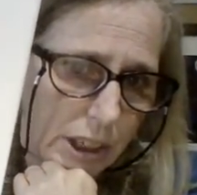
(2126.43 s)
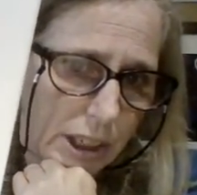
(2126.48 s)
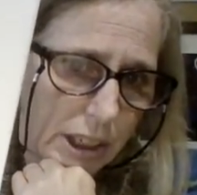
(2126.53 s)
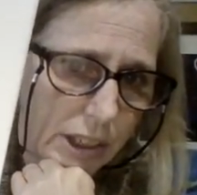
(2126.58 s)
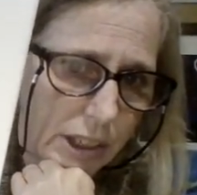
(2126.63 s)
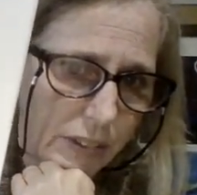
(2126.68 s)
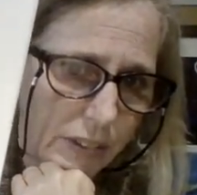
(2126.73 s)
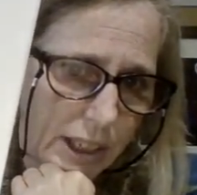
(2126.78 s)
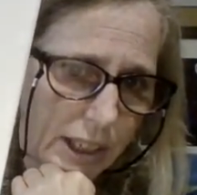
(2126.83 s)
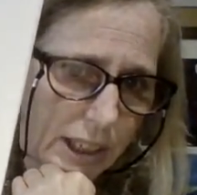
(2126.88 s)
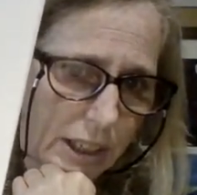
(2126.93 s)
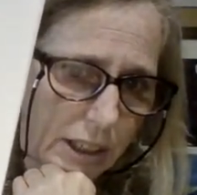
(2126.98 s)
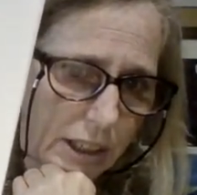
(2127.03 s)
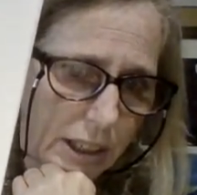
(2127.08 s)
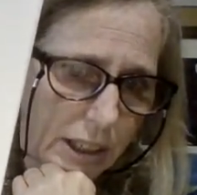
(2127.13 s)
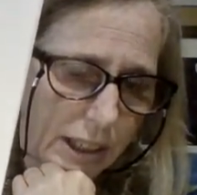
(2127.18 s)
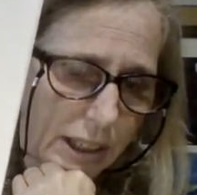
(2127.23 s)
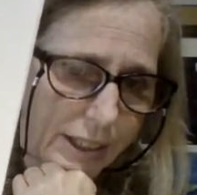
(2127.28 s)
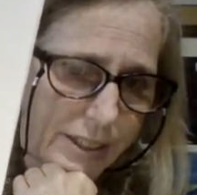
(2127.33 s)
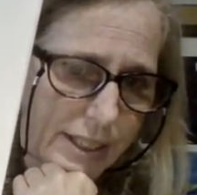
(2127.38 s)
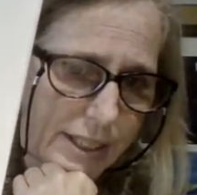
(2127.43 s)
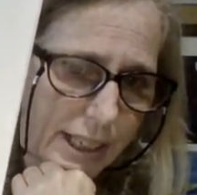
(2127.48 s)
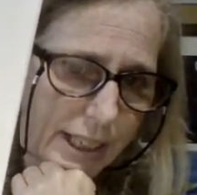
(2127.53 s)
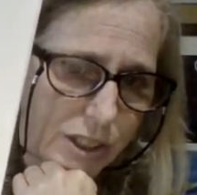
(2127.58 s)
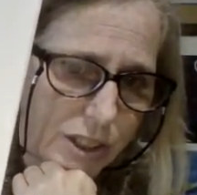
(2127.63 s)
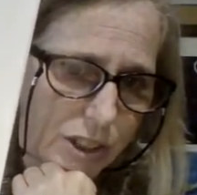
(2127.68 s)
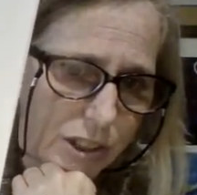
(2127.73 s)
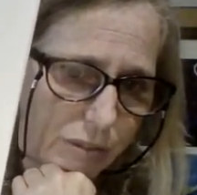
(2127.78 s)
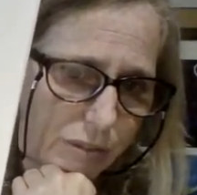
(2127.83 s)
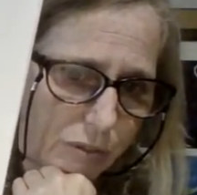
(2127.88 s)
and then I
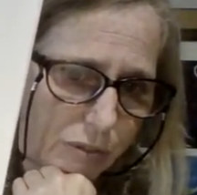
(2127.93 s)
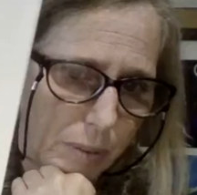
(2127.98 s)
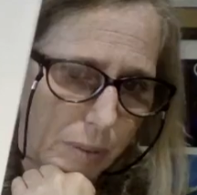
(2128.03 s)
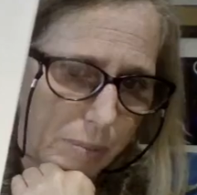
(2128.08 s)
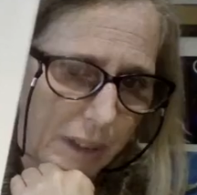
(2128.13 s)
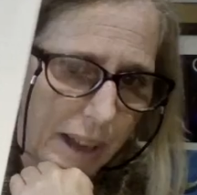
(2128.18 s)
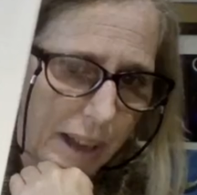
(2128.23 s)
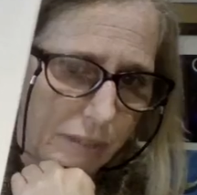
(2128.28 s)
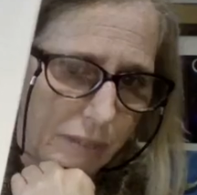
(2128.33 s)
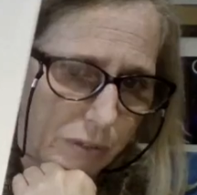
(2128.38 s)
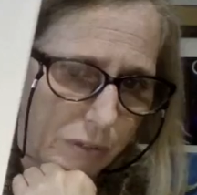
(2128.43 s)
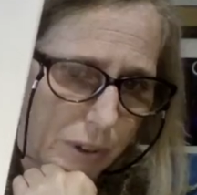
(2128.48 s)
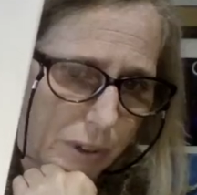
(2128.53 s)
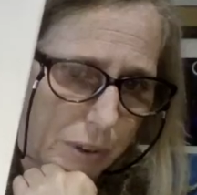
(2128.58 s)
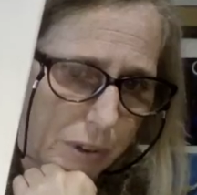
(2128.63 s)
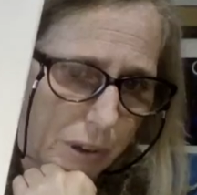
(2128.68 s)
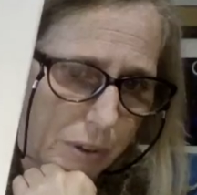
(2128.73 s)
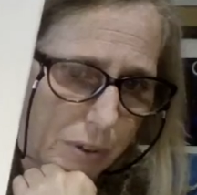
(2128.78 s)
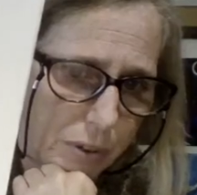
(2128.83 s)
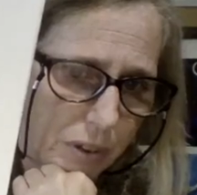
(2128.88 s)
sketched it from that photo.